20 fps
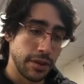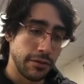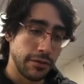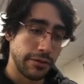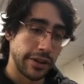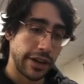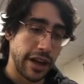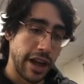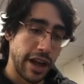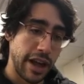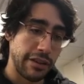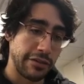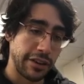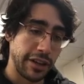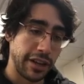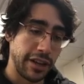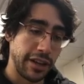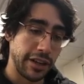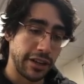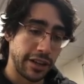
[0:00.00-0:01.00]
what I have
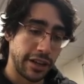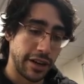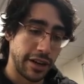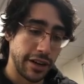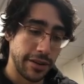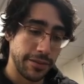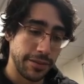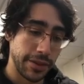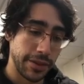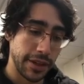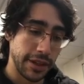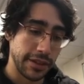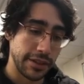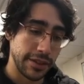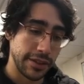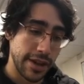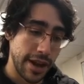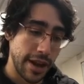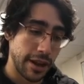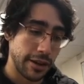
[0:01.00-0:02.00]
here is
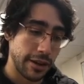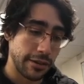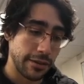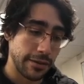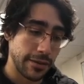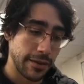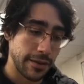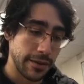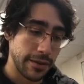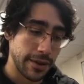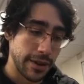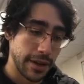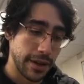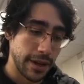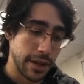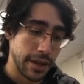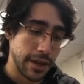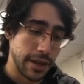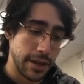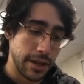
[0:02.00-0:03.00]
now
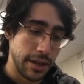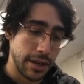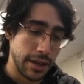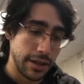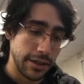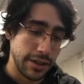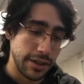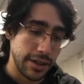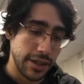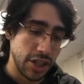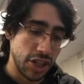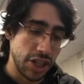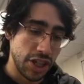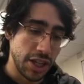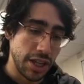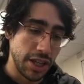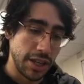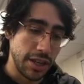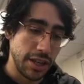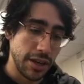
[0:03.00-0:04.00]

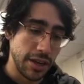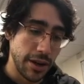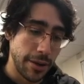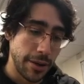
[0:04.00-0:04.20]
T,